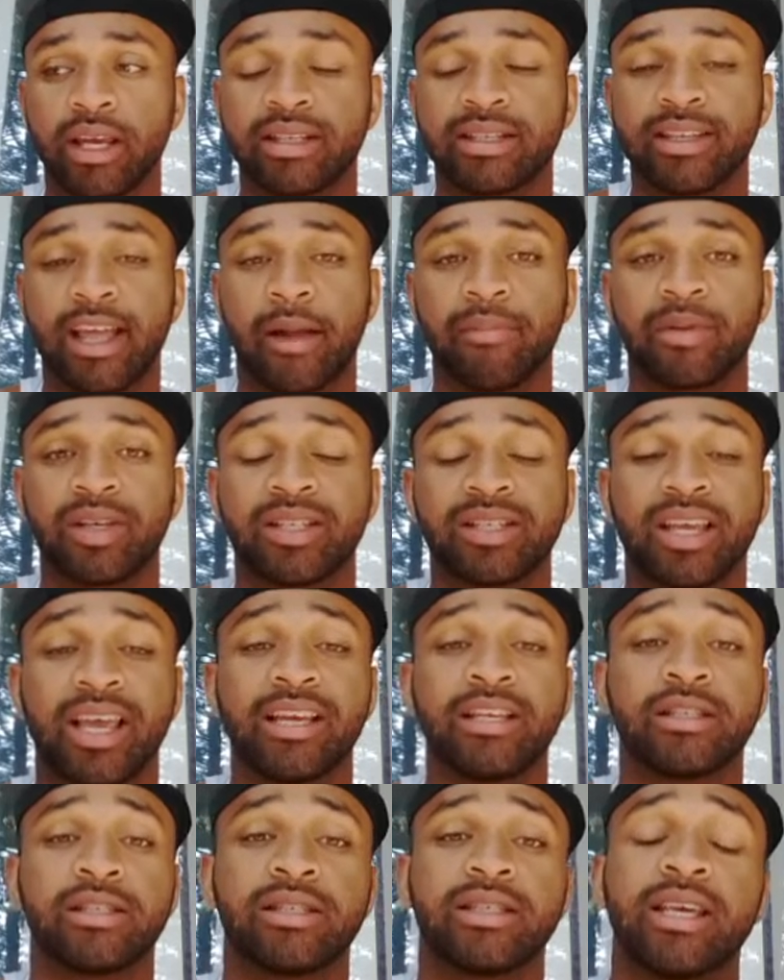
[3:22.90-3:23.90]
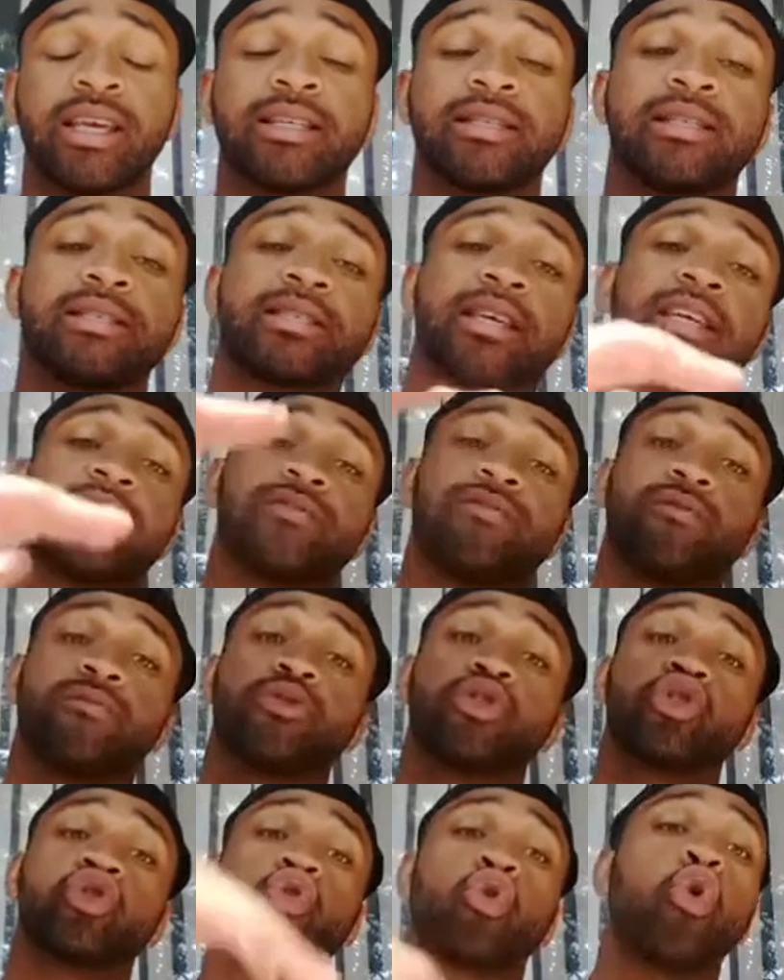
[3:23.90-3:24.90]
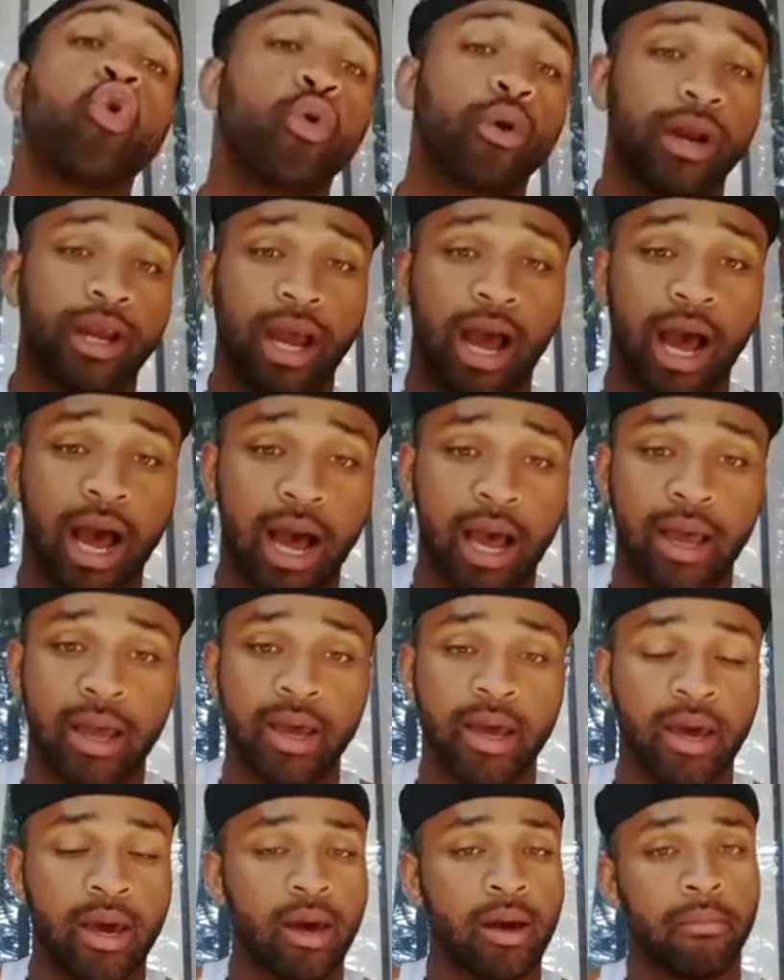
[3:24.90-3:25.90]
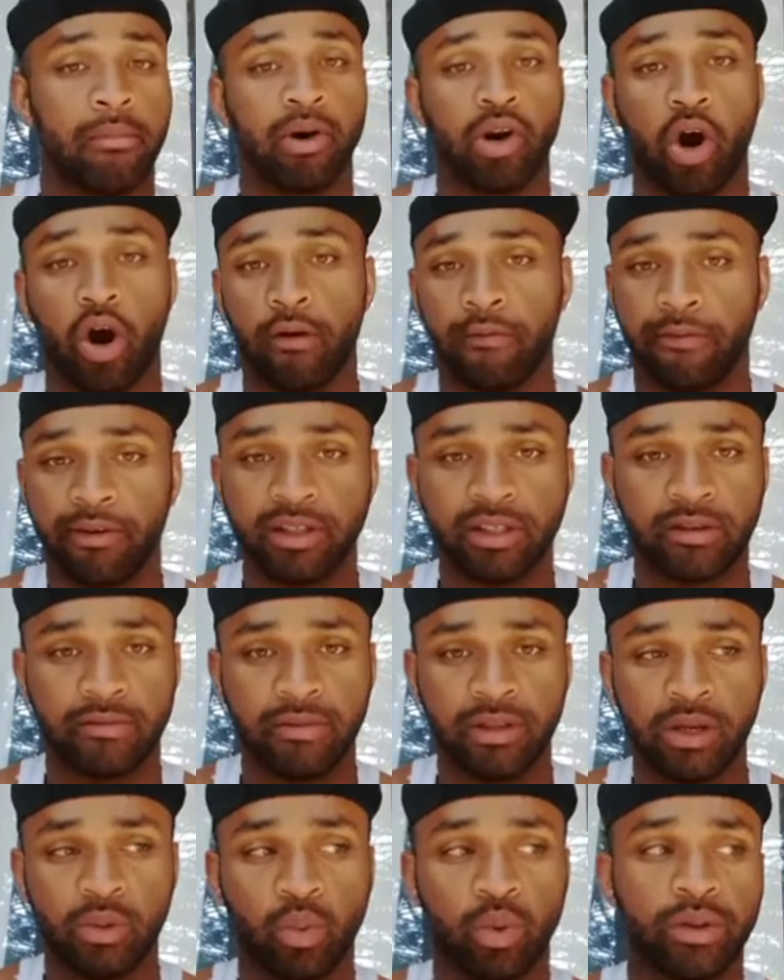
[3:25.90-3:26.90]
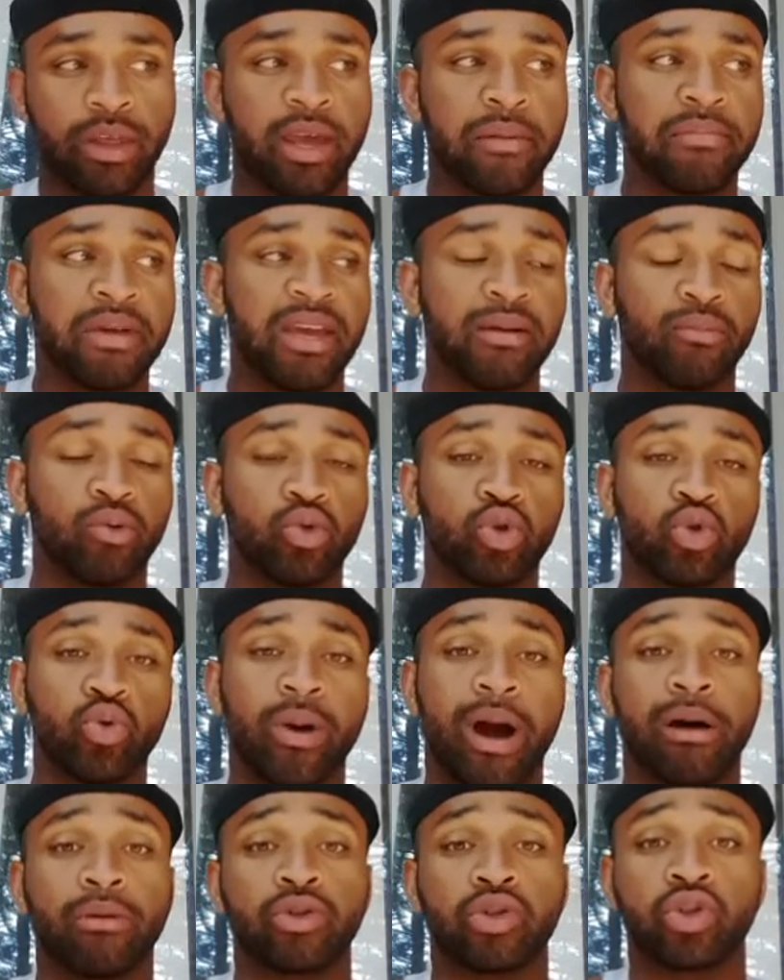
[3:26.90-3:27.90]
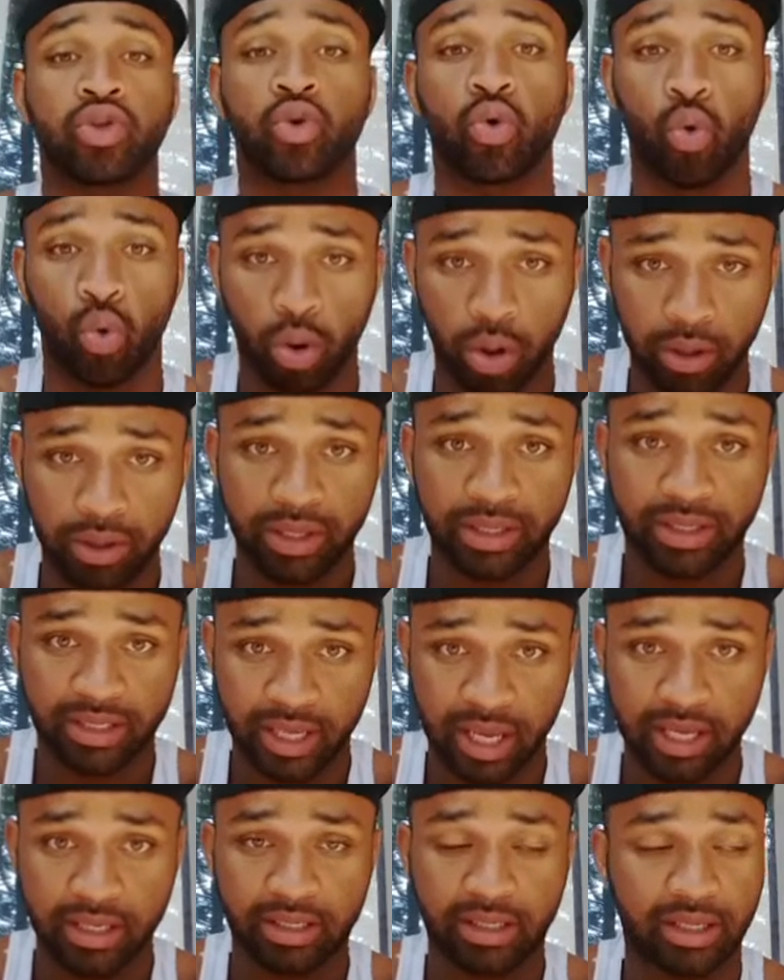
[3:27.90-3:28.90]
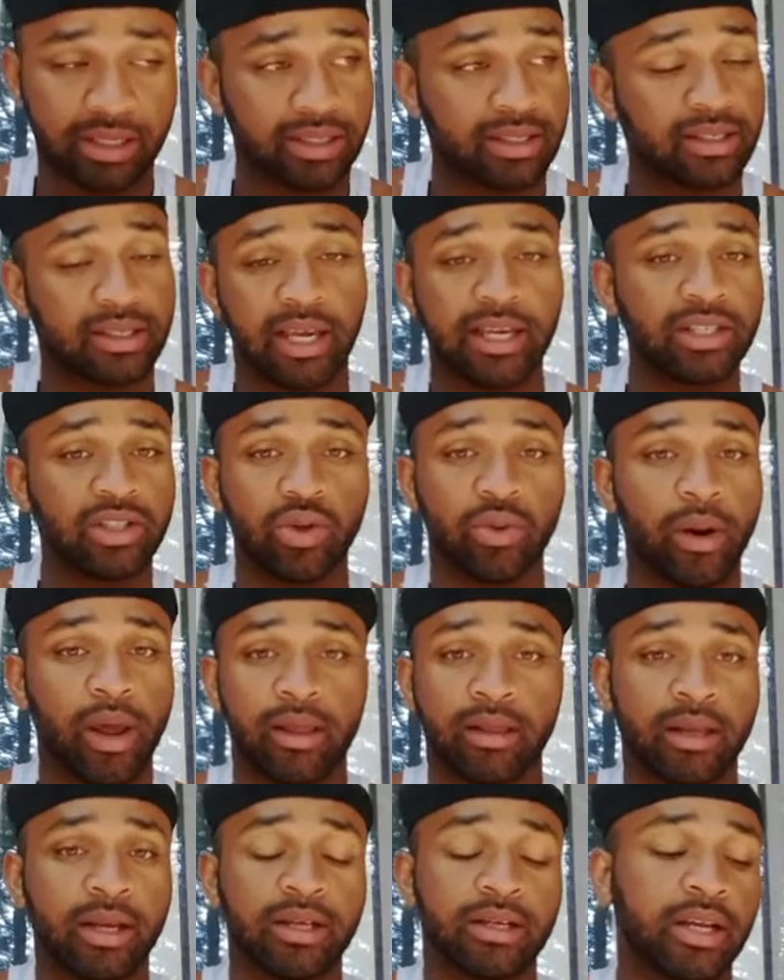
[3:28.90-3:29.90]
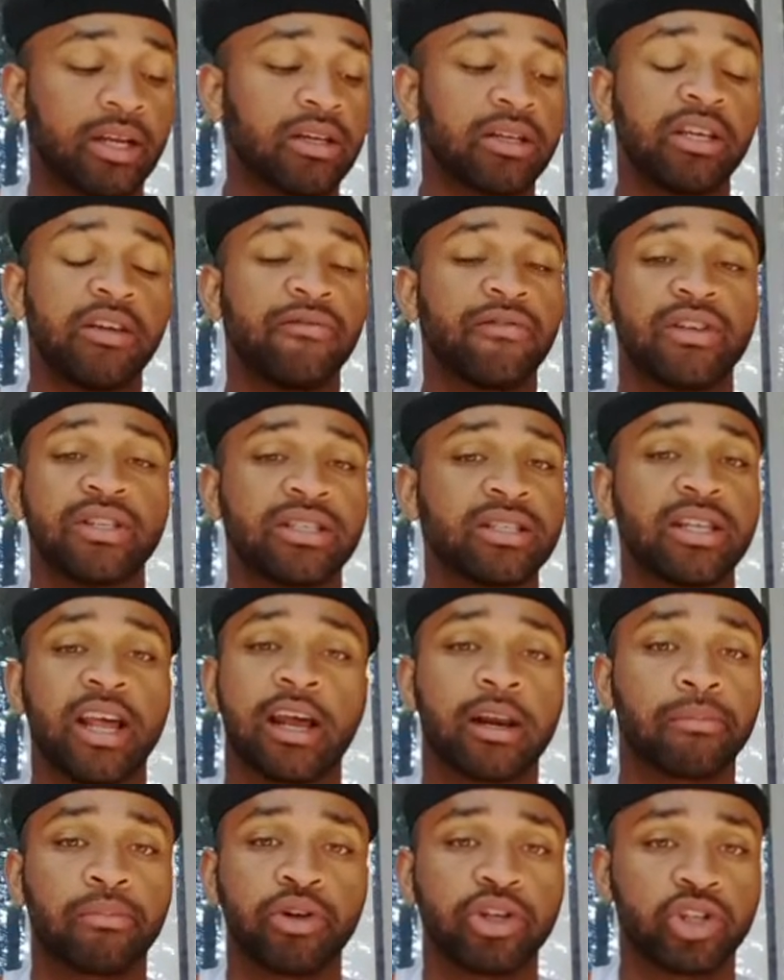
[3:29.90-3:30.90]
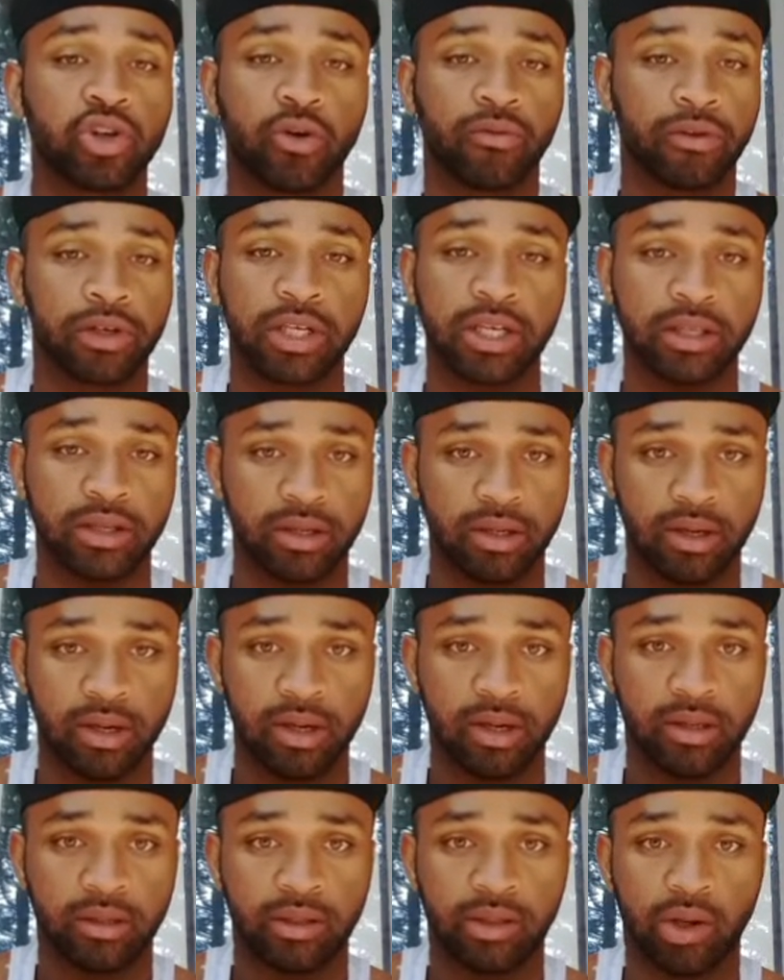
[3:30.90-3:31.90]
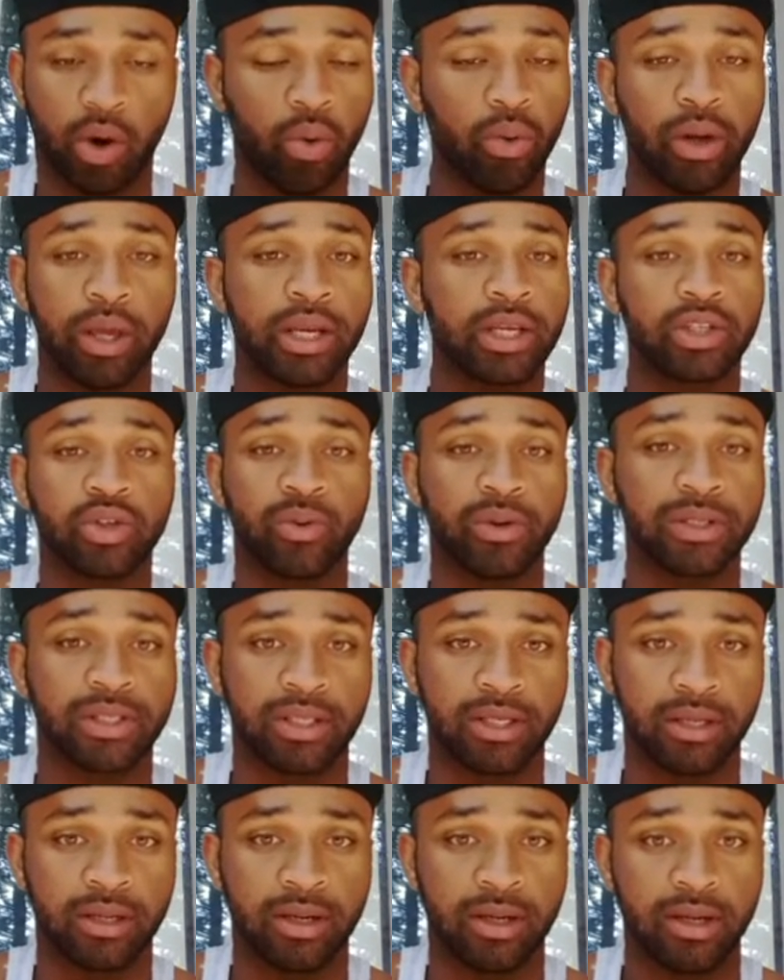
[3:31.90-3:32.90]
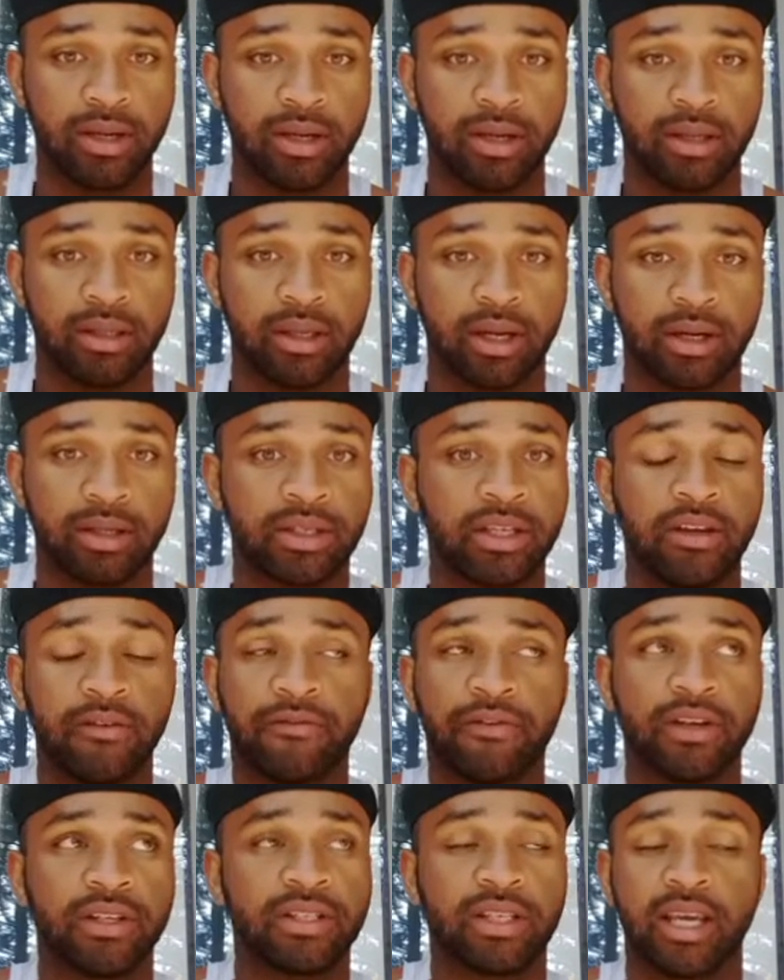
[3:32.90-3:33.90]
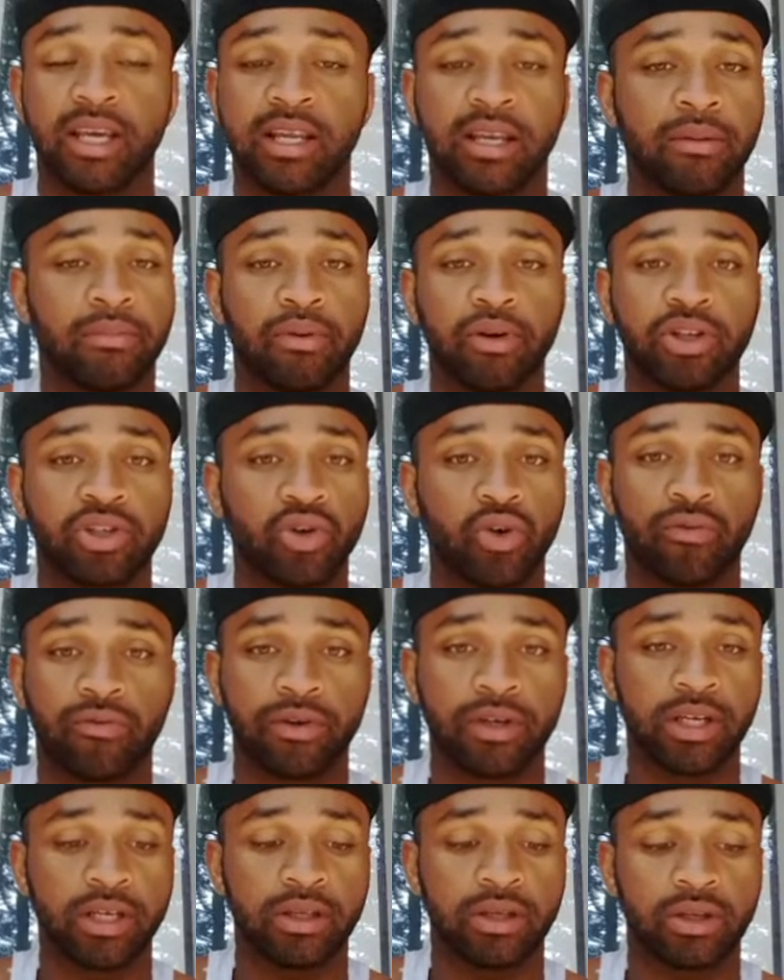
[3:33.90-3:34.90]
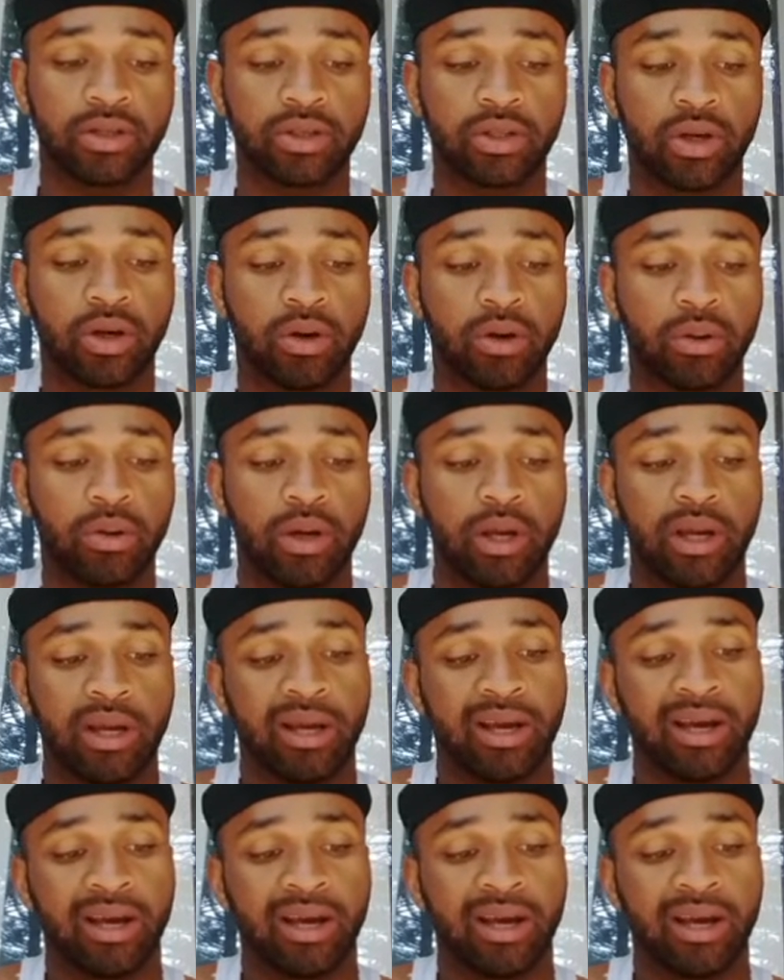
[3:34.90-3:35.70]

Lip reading: stop the Saints from scoring high, but offensively, will they be able to outscore the Saints? Because the Saints don't have their defense is not a pushover neither. Don't get it twisted. Their defense ain't a pushover neither. So